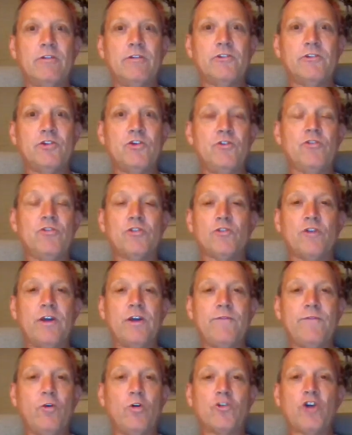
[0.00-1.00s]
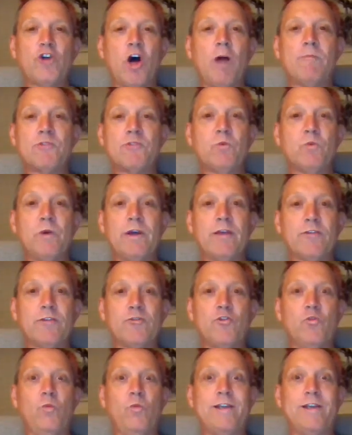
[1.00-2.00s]
2, 3, 4 times a week
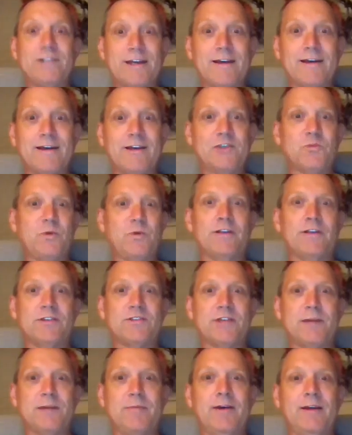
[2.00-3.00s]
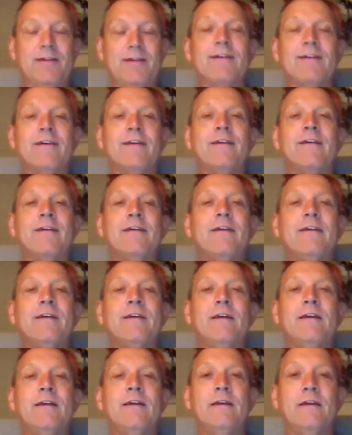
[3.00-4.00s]
through winter as well as summer.
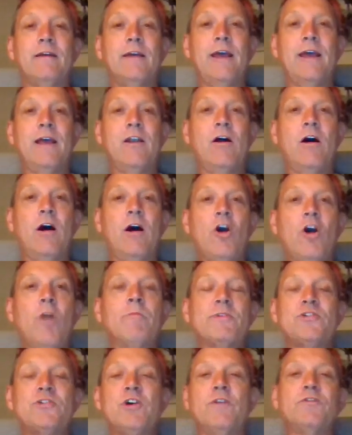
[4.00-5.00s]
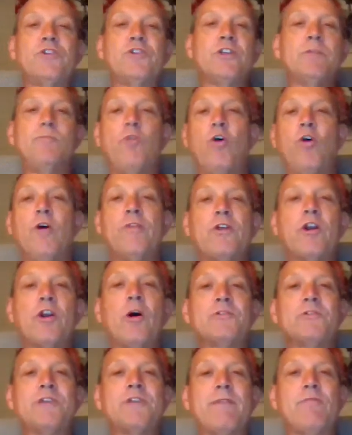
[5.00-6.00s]
And I got myself to the point that I
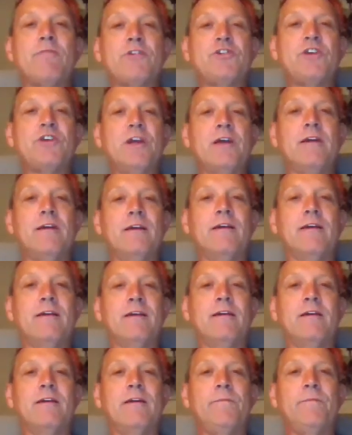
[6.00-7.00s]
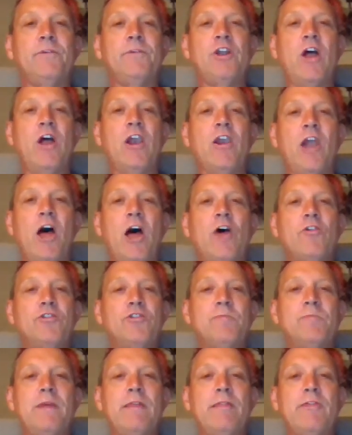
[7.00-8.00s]
was averaging, low
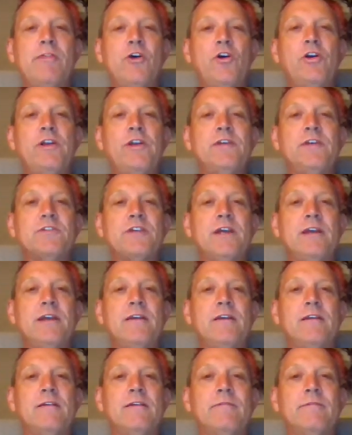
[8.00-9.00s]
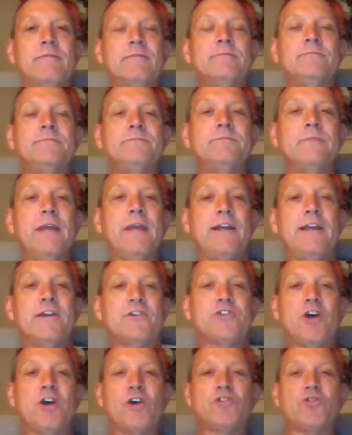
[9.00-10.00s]
to mid 30s in a
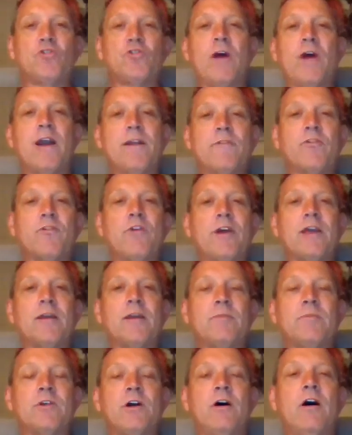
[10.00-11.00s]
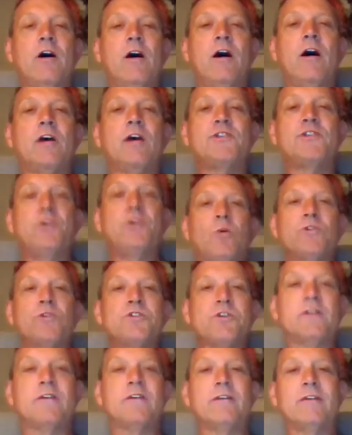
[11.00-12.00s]
social grade of cricket, but I still
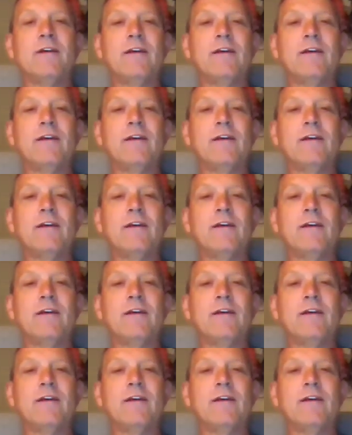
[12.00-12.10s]
wasn't,